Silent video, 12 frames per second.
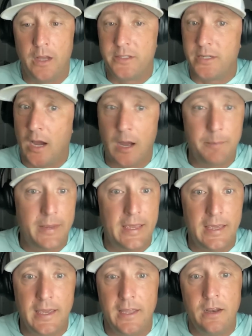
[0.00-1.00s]
top
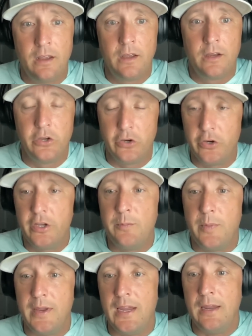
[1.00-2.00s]
kid
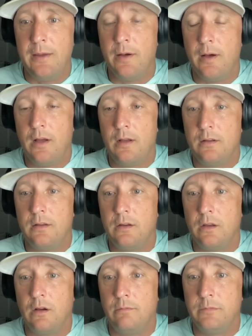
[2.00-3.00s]
could be
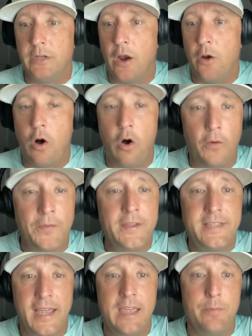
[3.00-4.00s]
on the
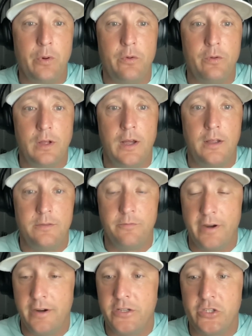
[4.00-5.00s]
table
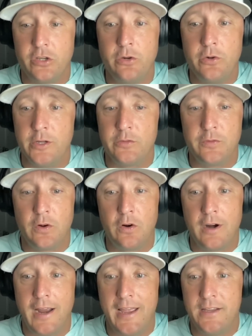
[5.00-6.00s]
very soon, as
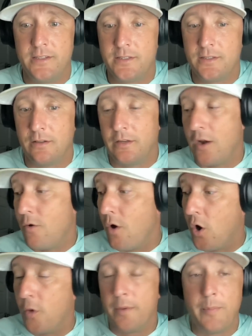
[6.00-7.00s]
far as,
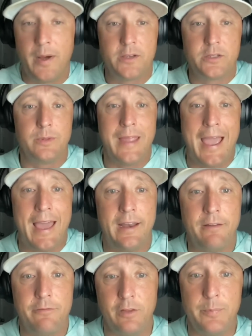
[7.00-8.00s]
Auburn possibly
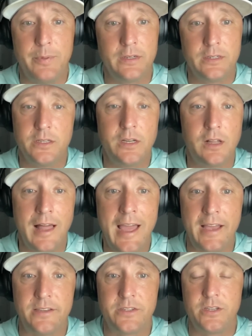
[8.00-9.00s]
flipping to the
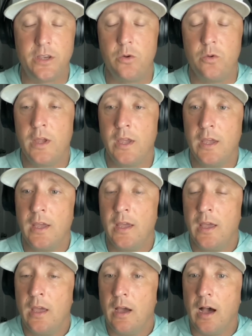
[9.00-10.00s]
class. So
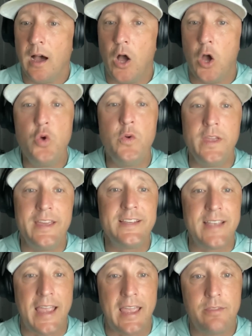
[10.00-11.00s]
who
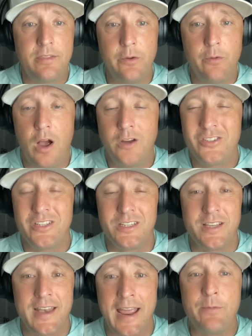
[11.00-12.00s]
is Anthony Rogers?
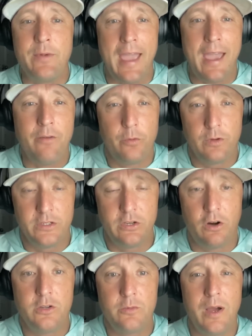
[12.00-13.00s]
He's a name we haven't really
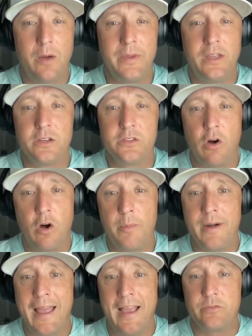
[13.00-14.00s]
talked about because
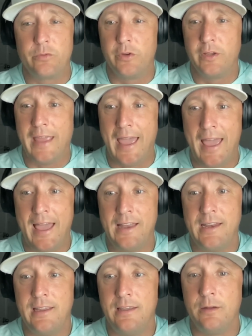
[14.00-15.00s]
Auburn hasn't really
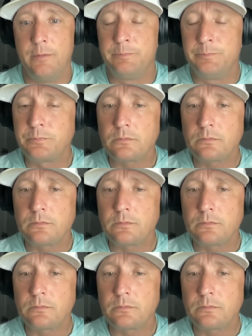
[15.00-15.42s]
had him